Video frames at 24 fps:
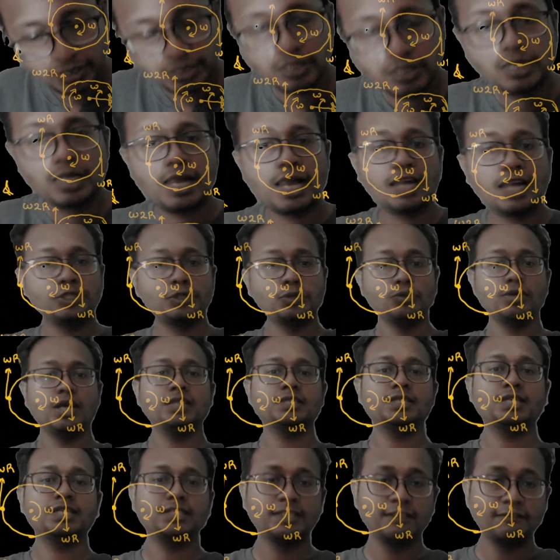okay,
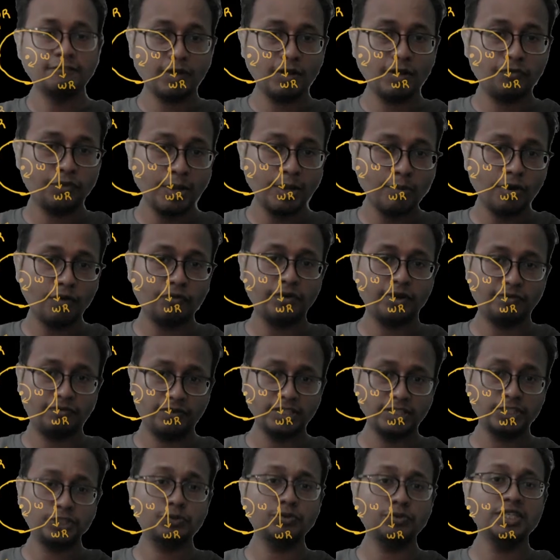as soon as I shift my
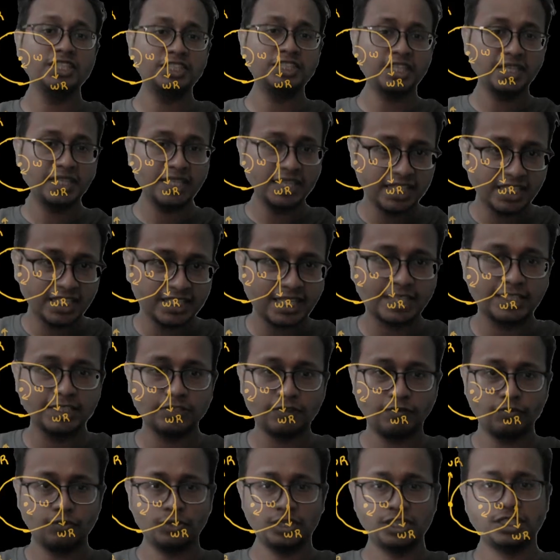frame of reference to
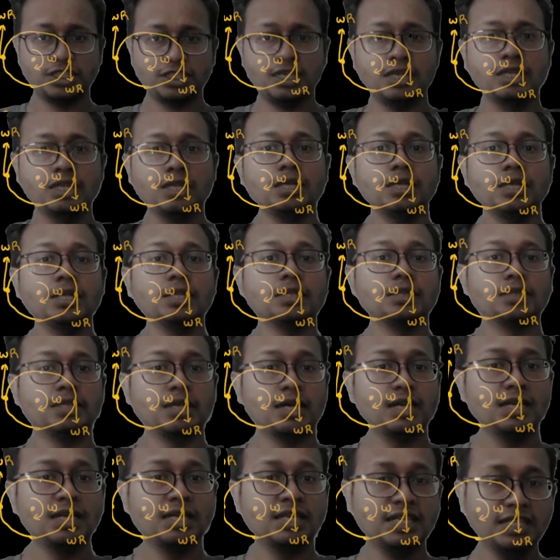instantaneous axis of rotation,
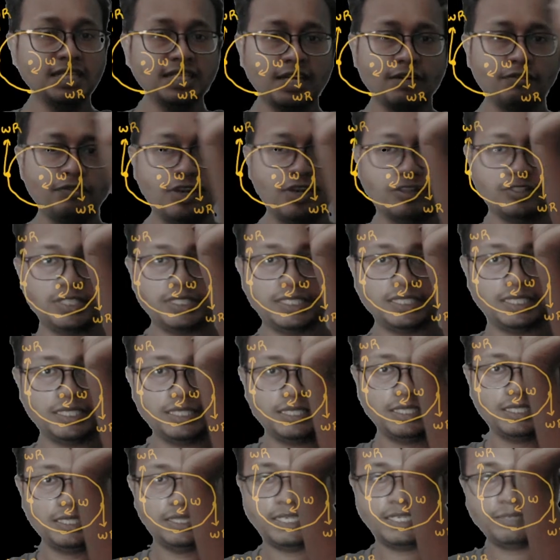the linear
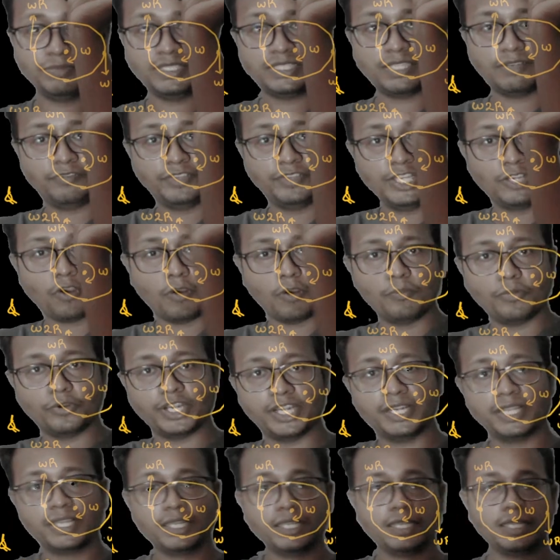velocity, that means the v
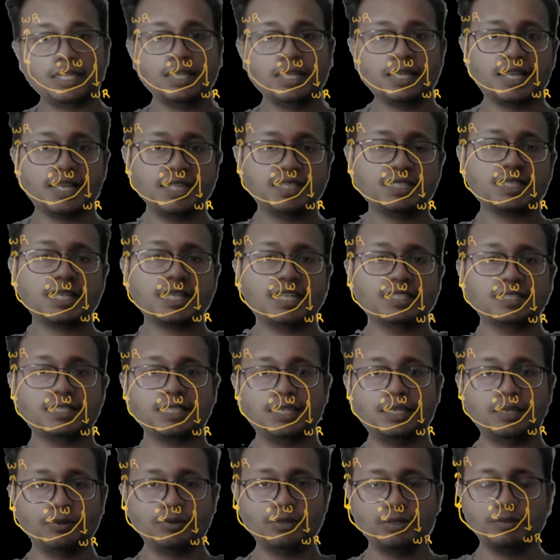component,
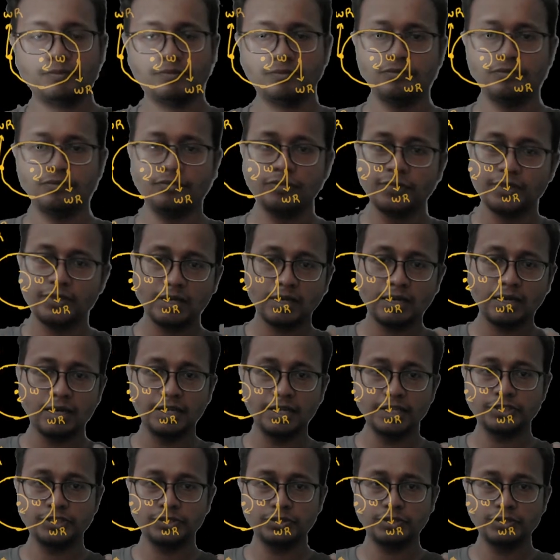gets cancelled out.
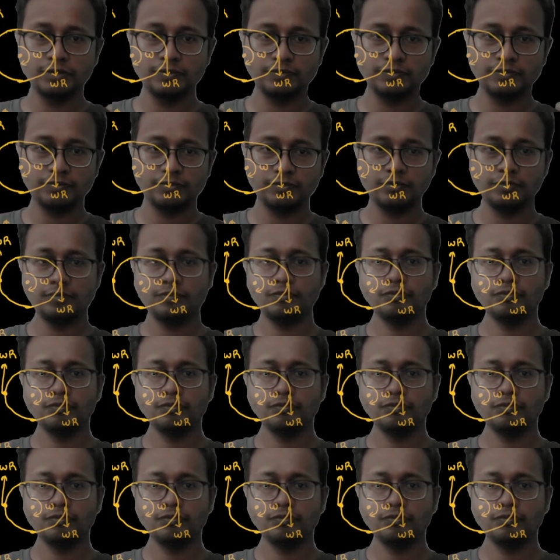Understood?